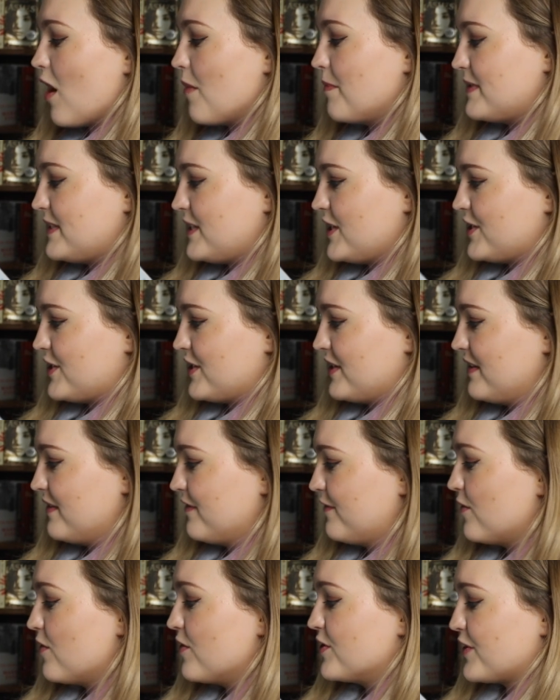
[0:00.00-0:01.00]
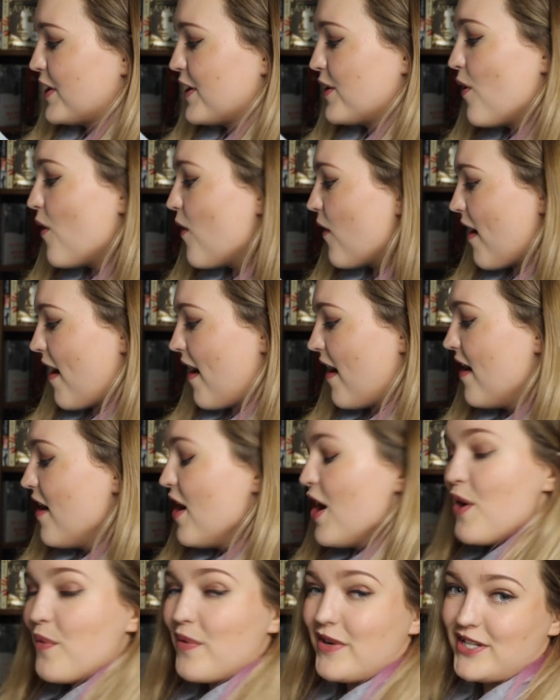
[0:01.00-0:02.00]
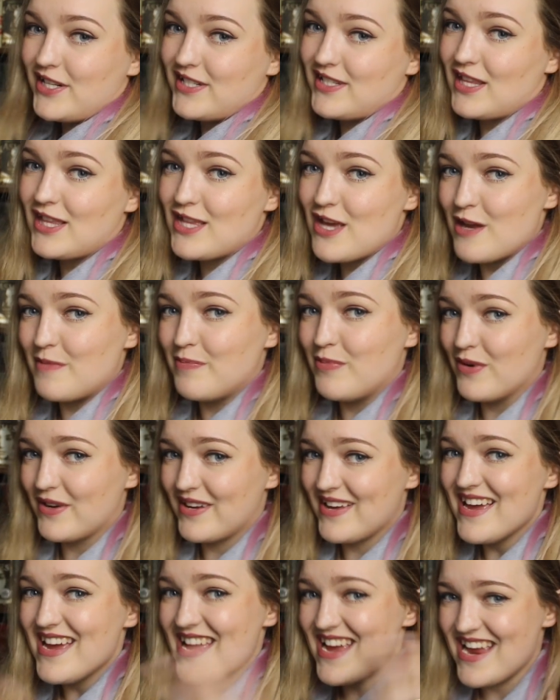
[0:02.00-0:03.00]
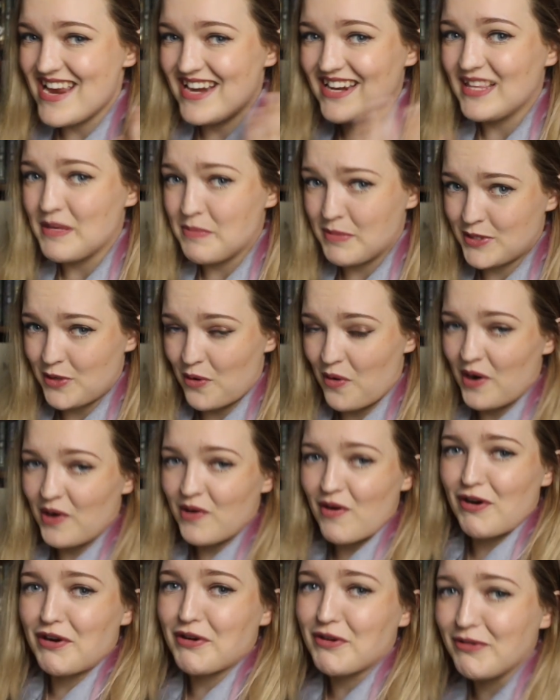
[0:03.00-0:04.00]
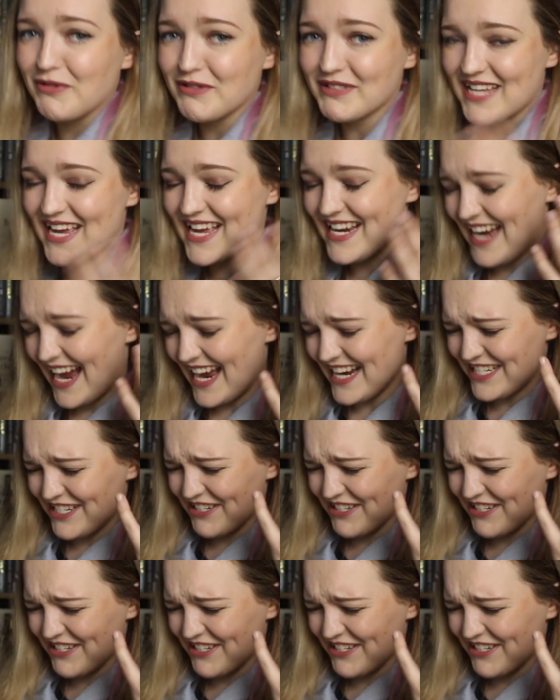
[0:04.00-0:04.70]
competition for Drakora, which is the third book in the Madoran Chronicles. And I